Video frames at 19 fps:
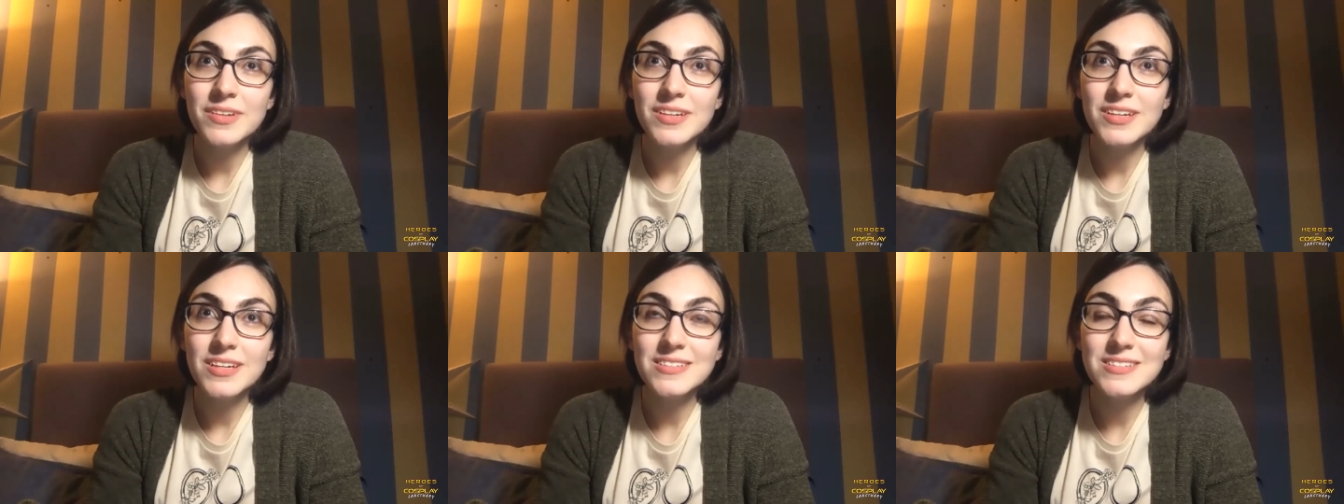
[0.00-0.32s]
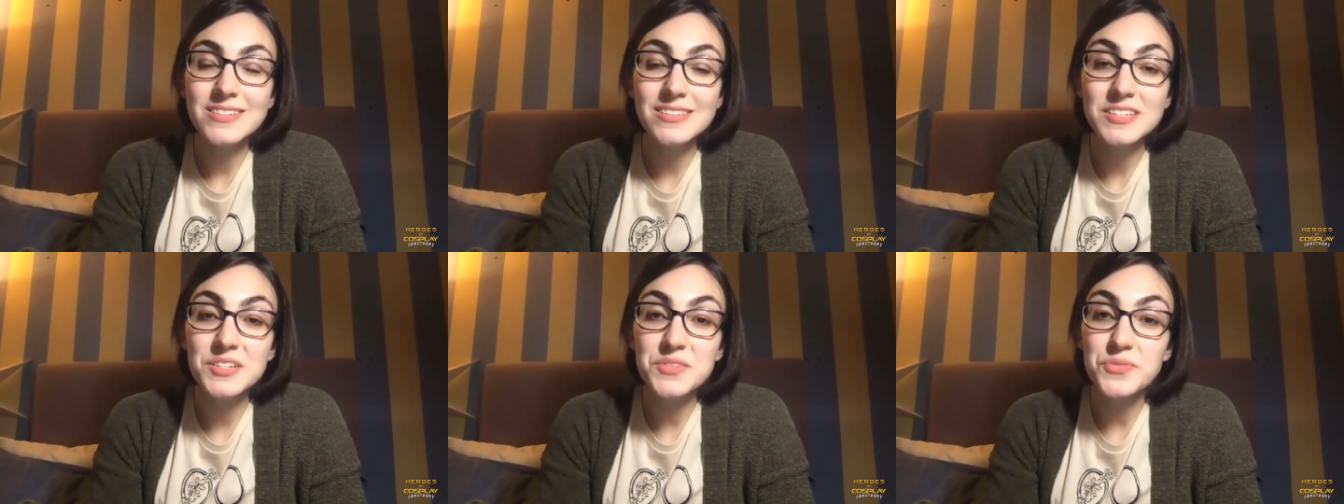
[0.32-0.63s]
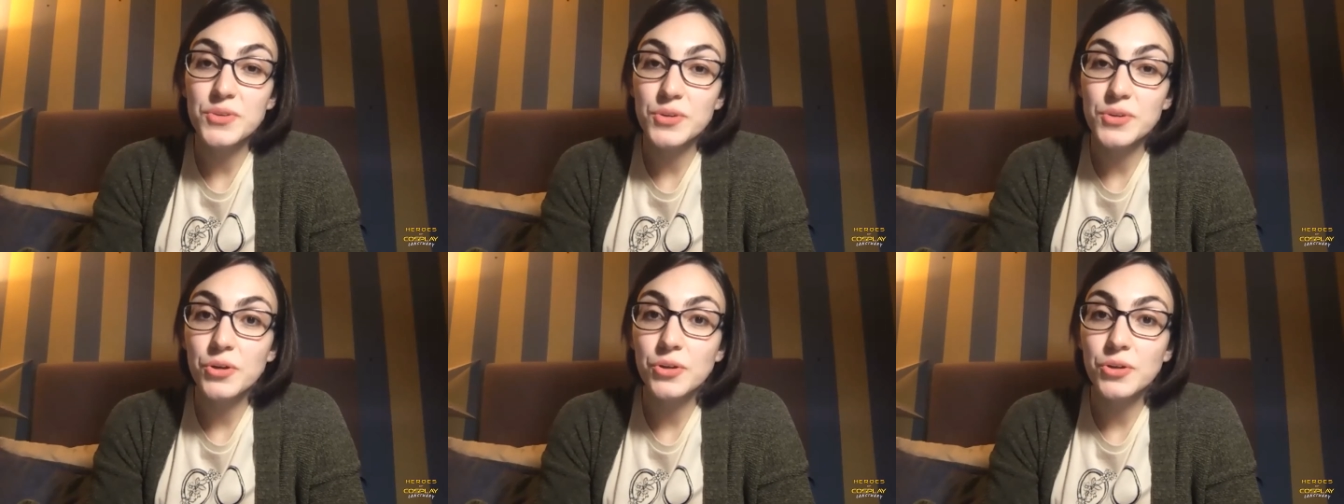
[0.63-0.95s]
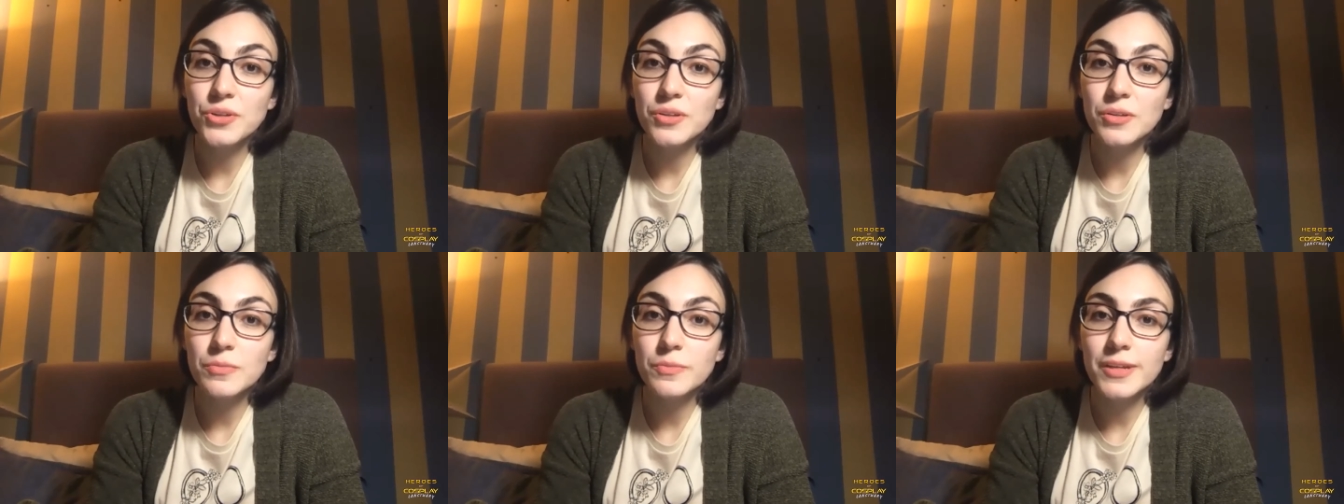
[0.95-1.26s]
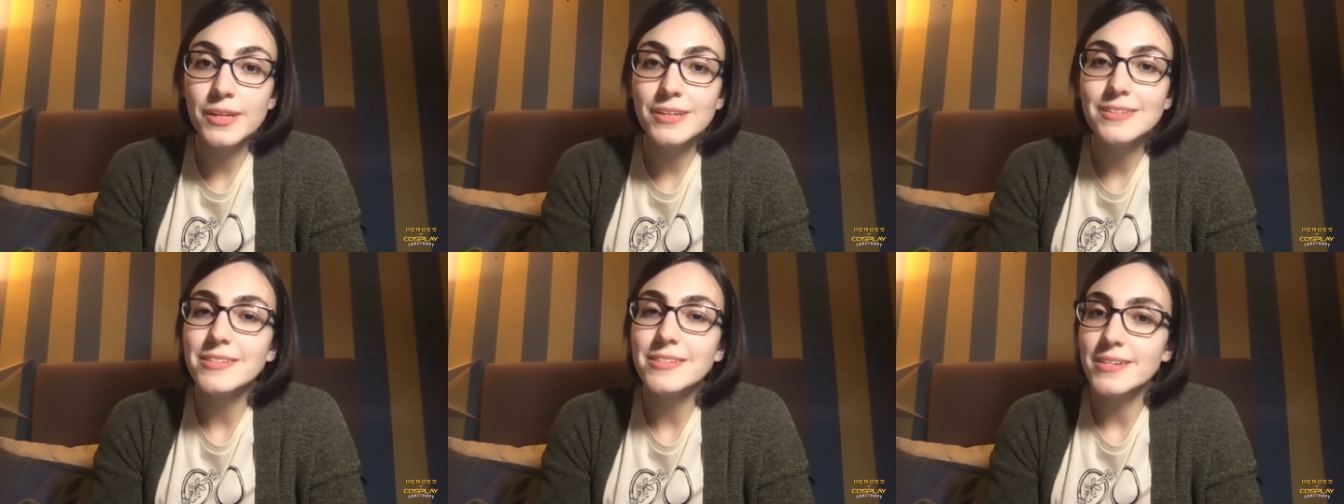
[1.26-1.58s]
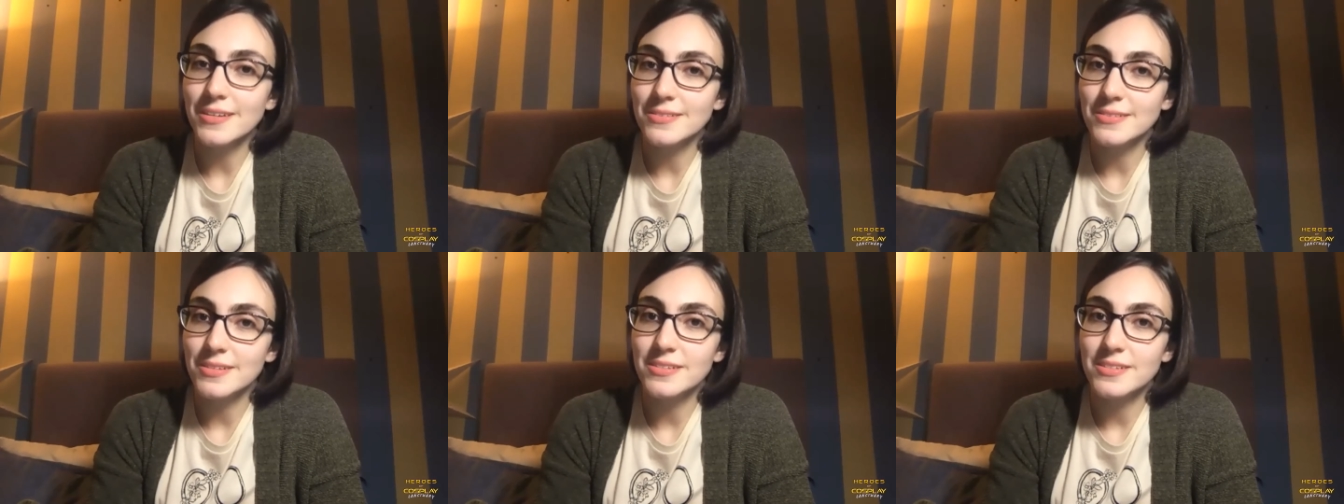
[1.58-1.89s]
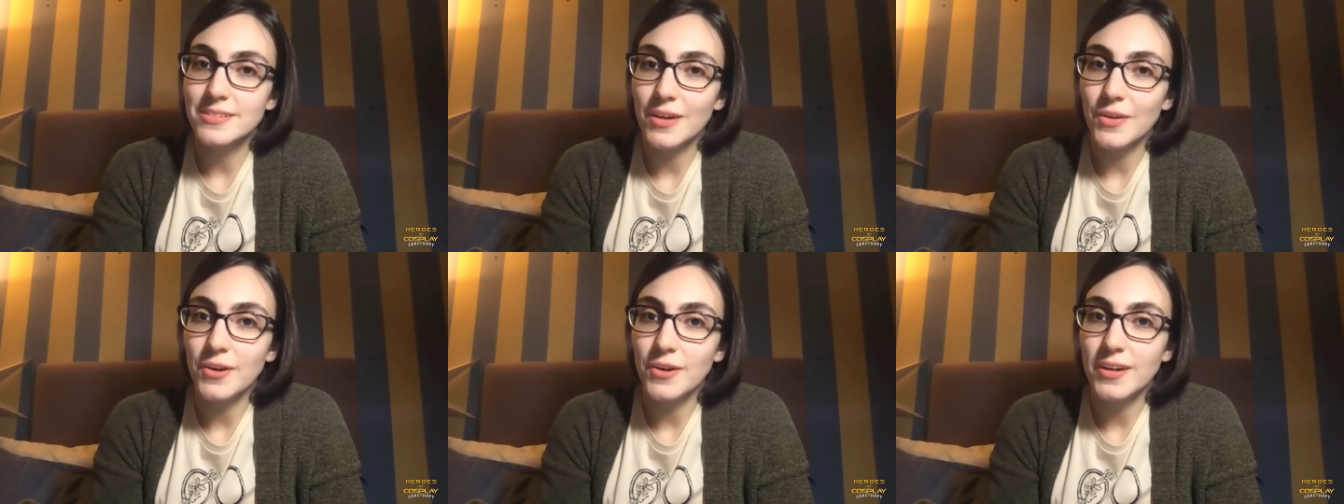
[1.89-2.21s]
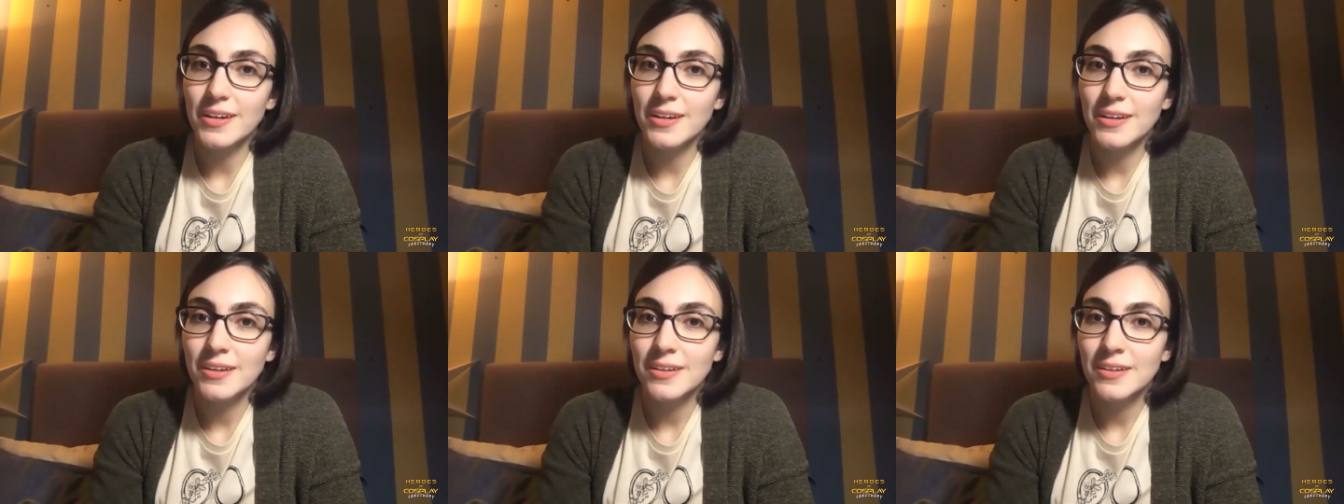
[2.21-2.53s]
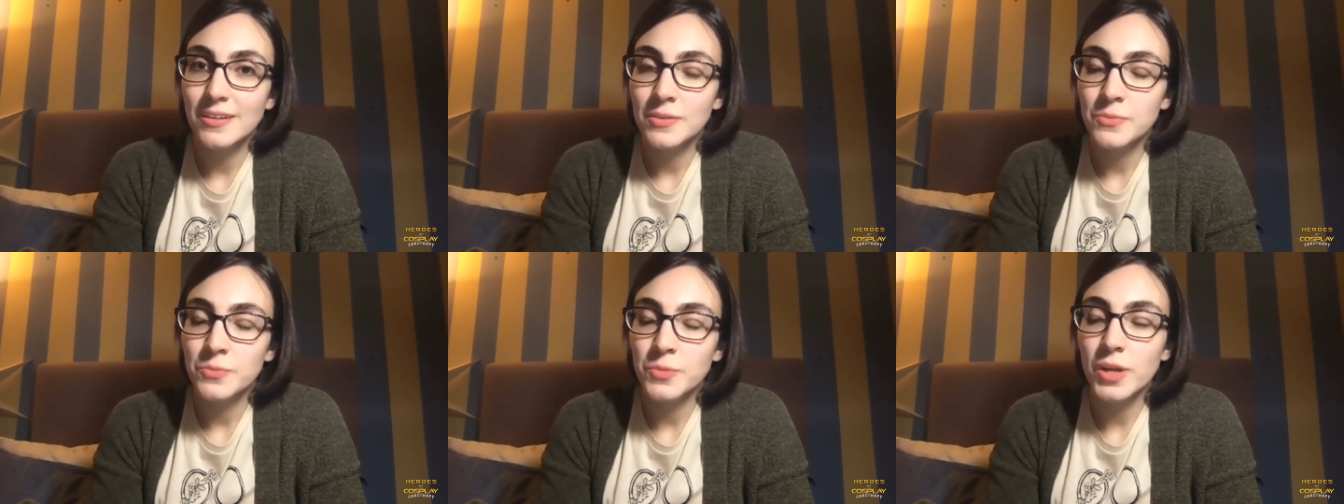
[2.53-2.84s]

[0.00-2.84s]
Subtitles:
it's difficult, but it's necessary when it